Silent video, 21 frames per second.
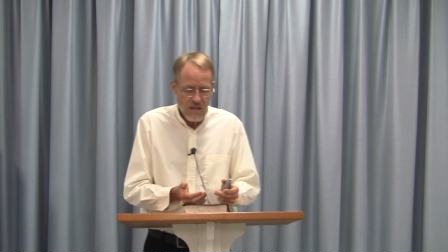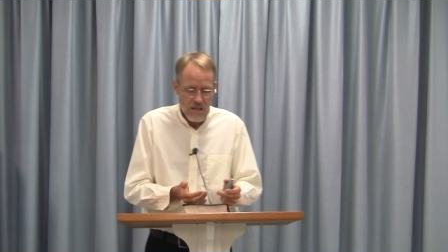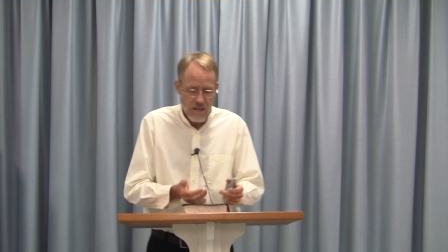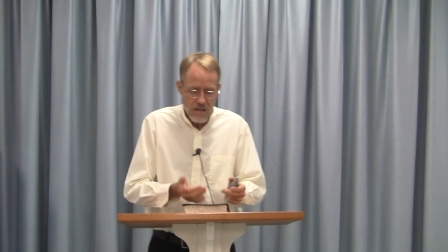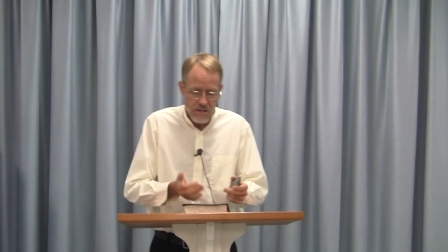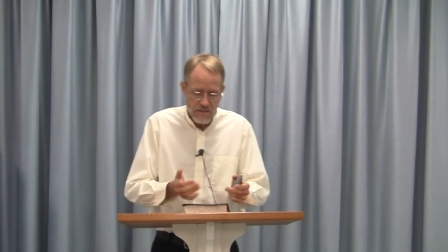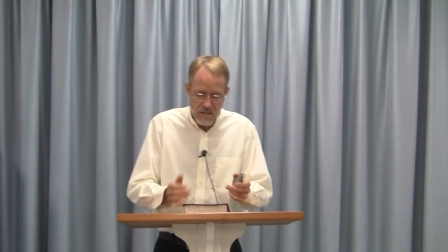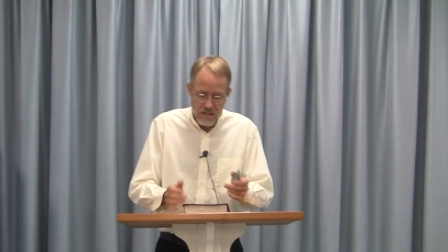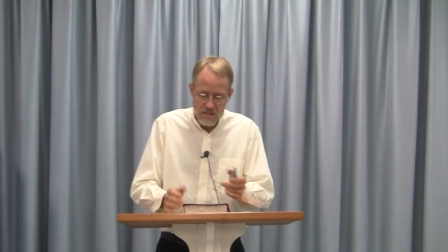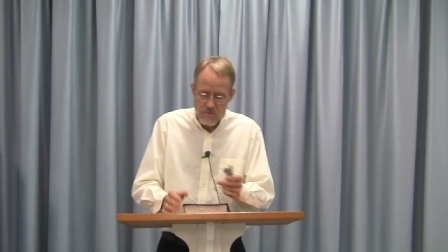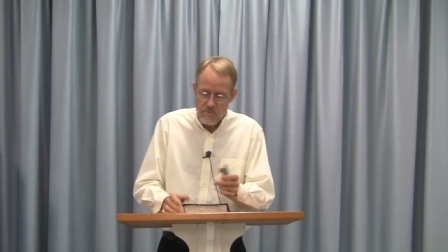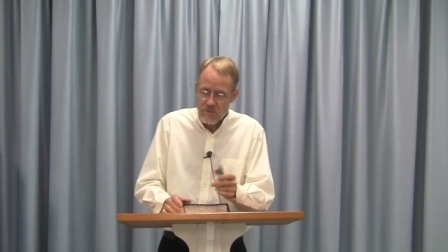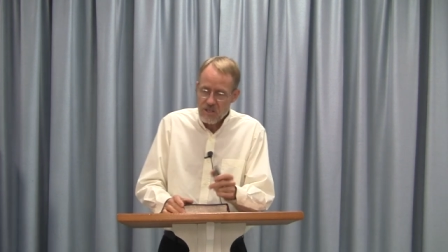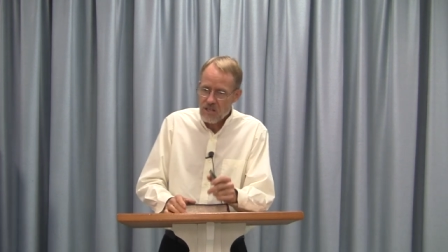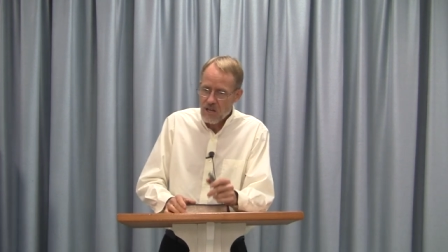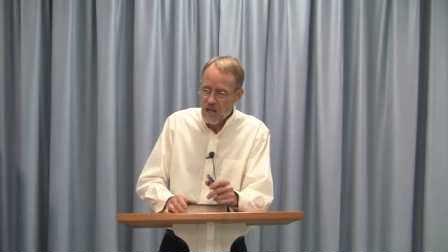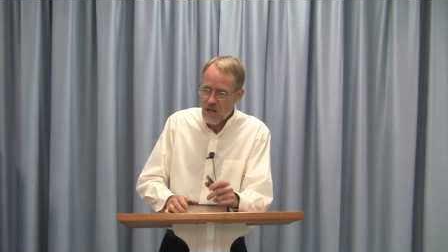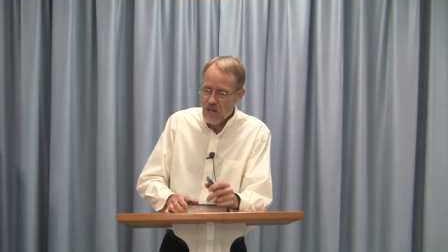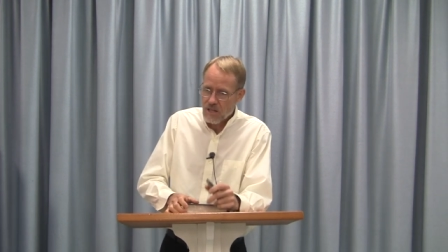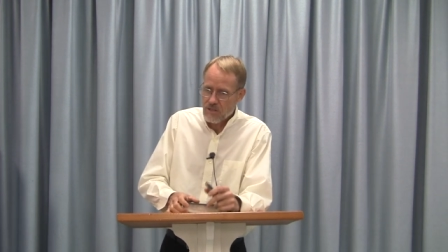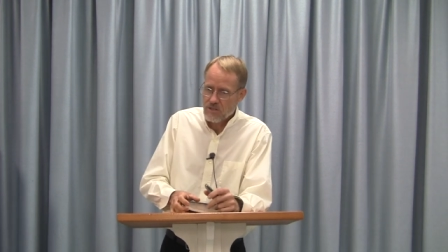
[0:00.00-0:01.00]
and that's
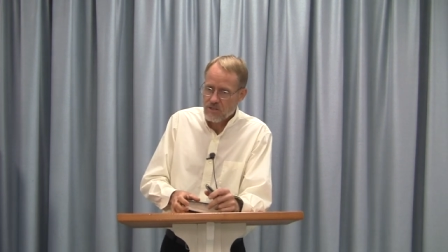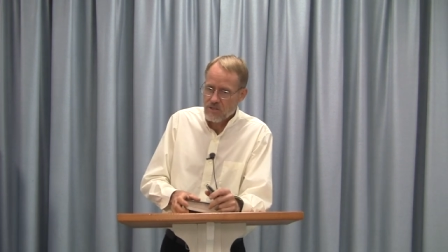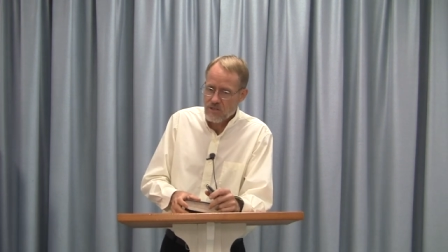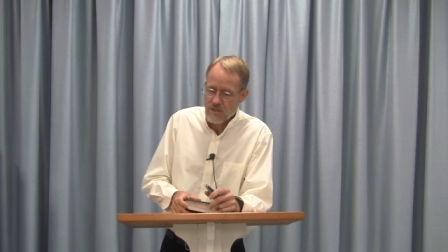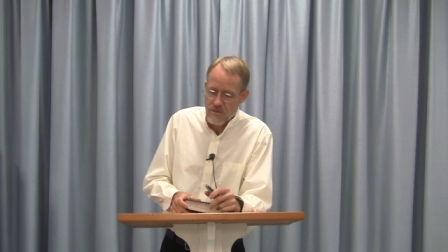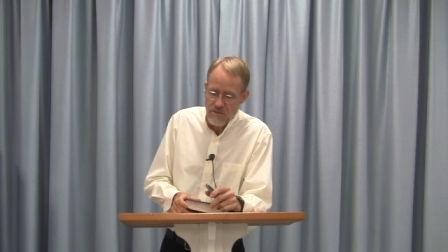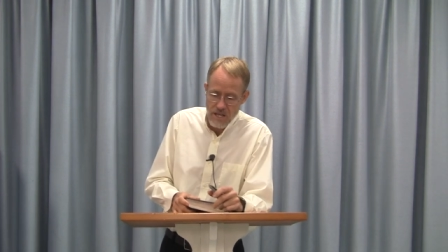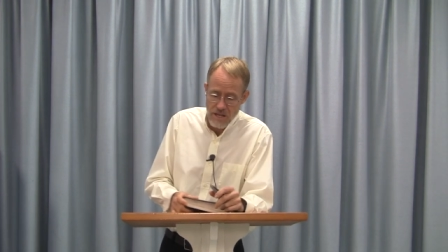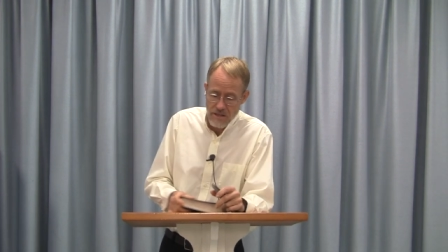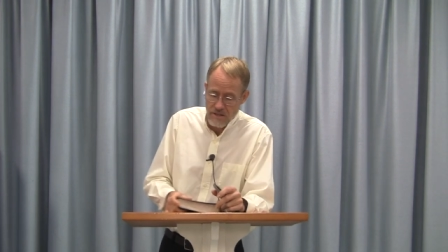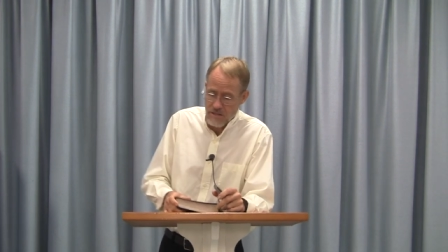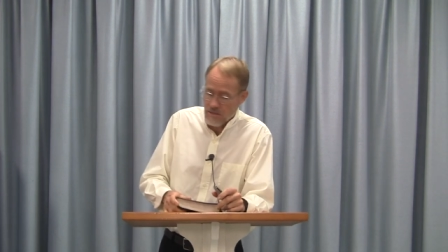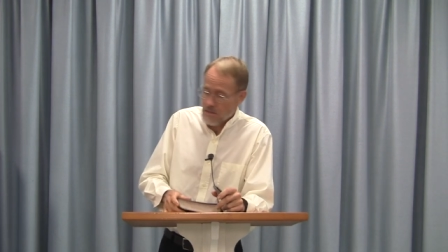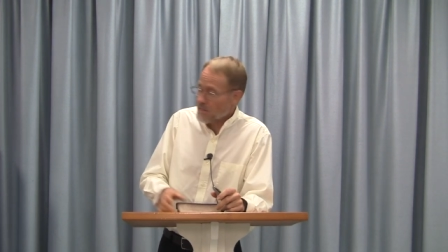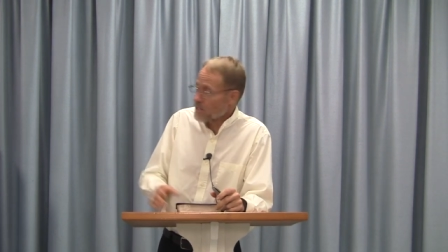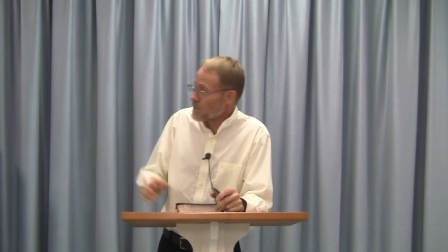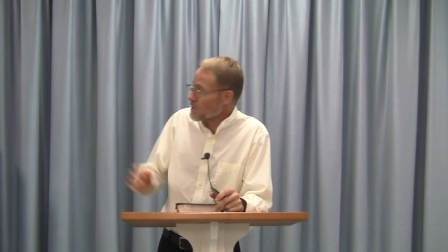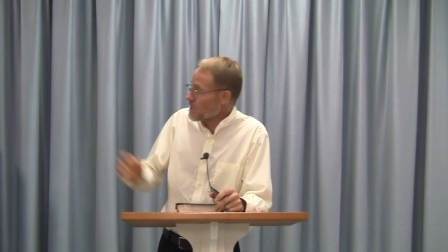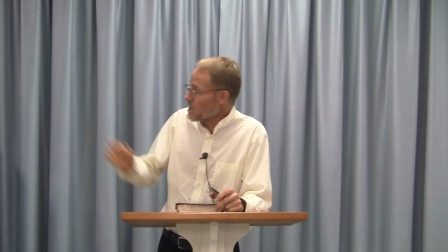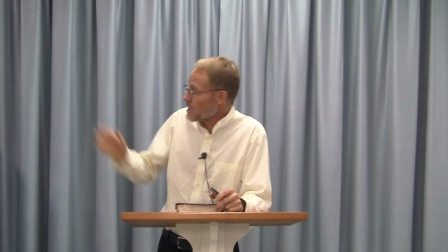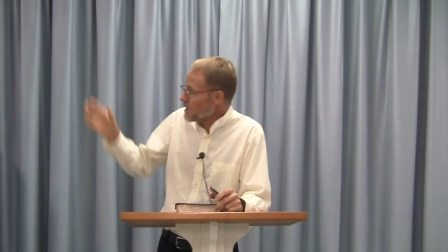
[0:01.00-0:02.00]
because, and,
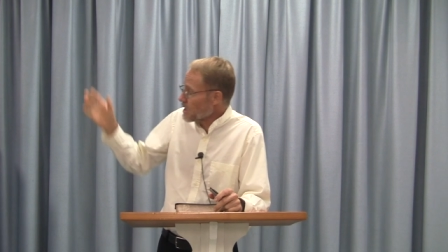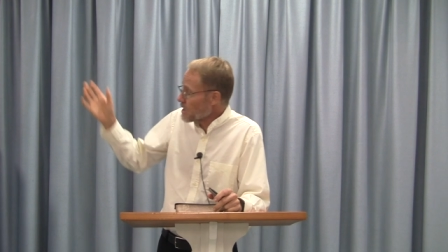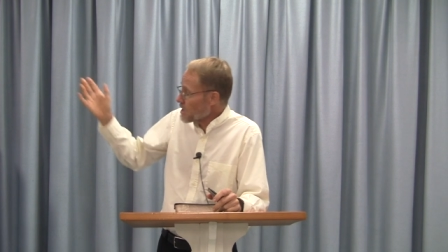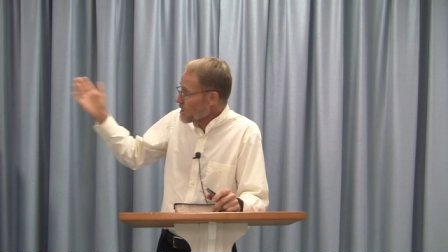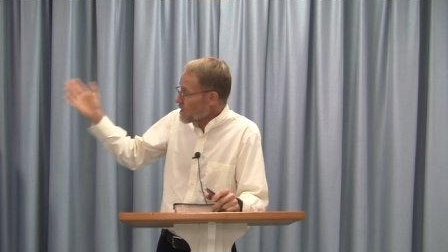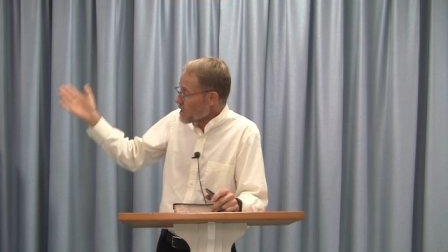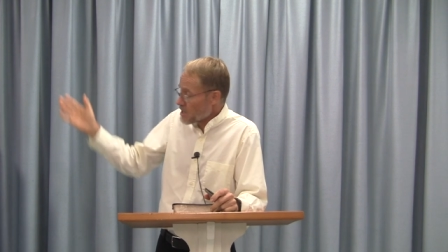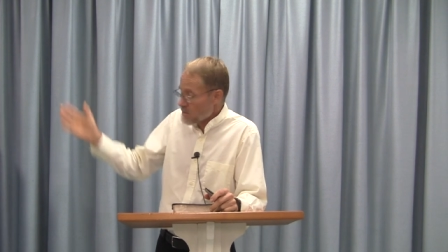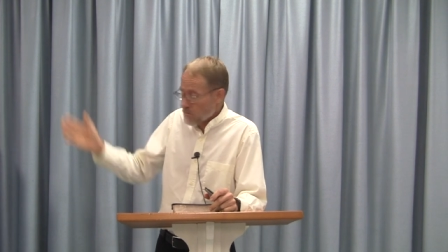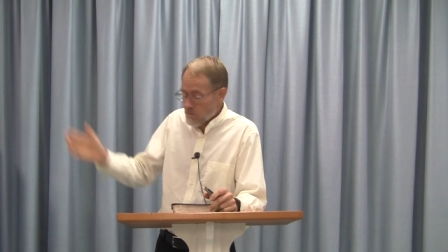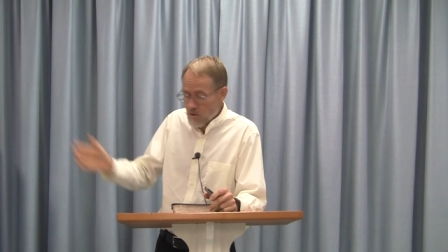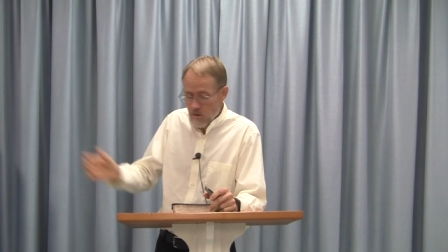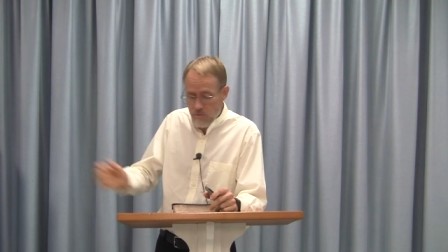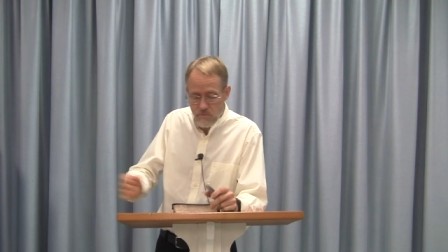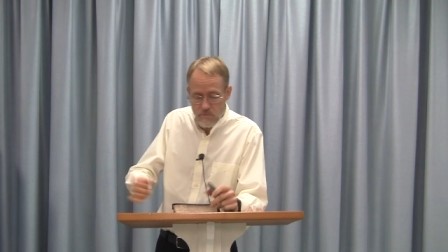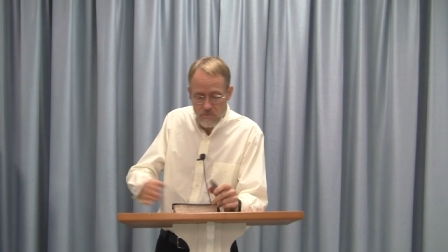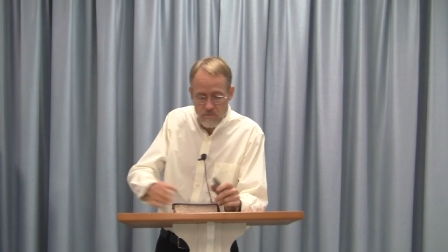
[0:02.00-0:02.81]
and we